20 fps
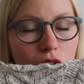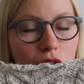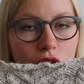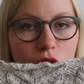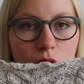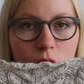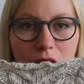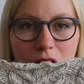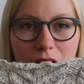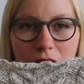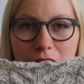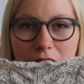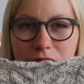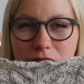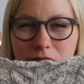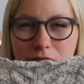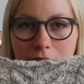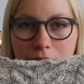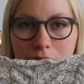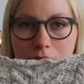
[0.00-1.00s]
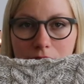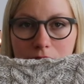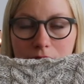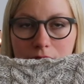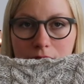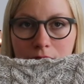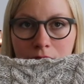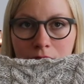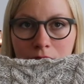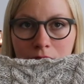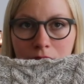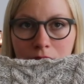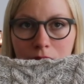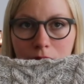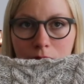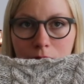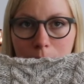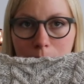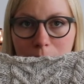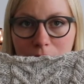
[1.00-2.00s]
2.5 skeins,
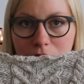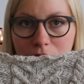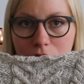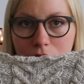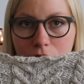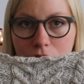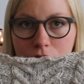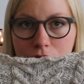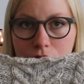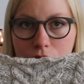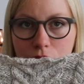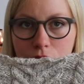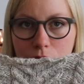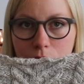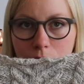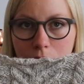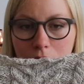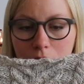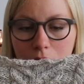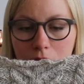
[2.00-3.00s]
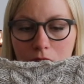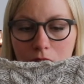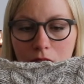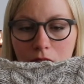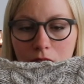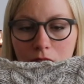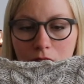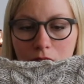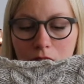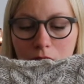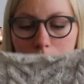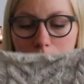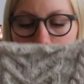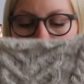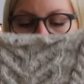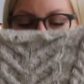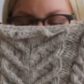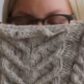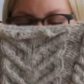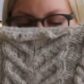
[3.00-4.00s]
maybe even close to 3,
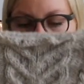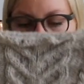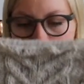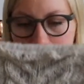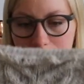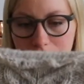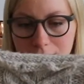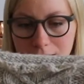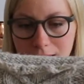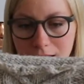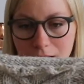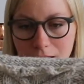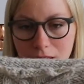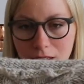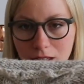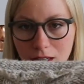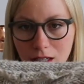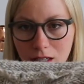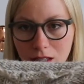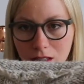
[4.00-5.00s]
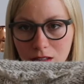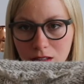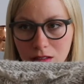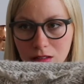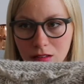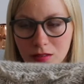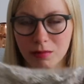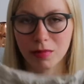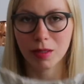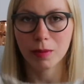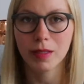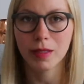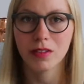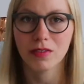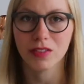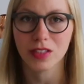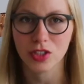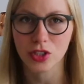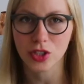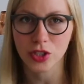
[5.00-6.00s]
but like it's nothing, maybe
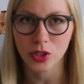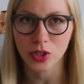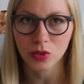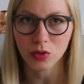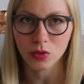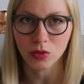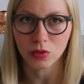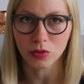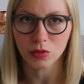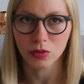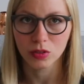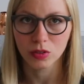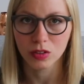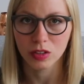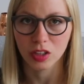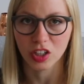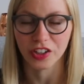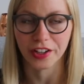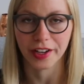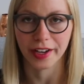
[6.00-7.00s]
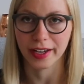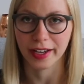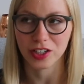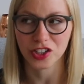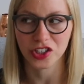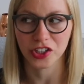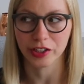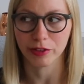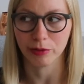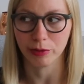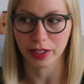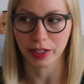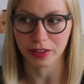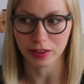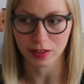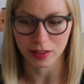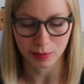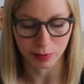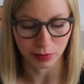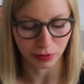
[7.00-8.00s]
even 2. Okay, I should have
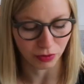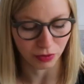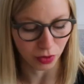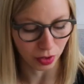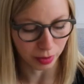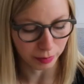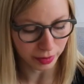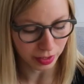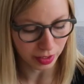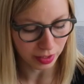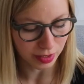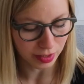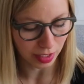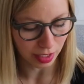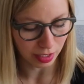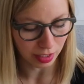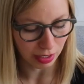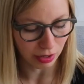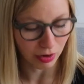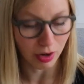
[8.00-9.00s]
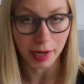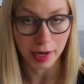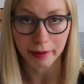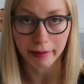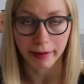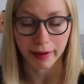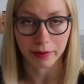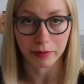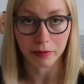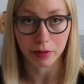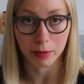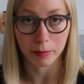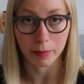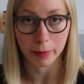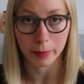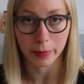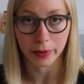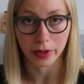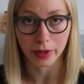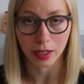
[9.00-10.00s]
weighed this before because now I can't
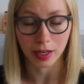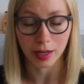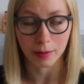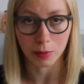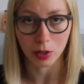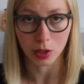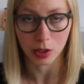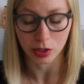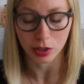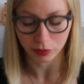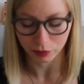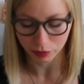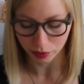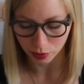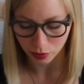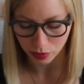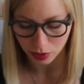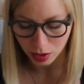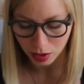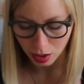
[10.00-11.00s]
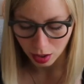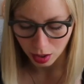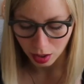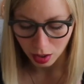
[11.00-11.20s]
remember and I'm all confused.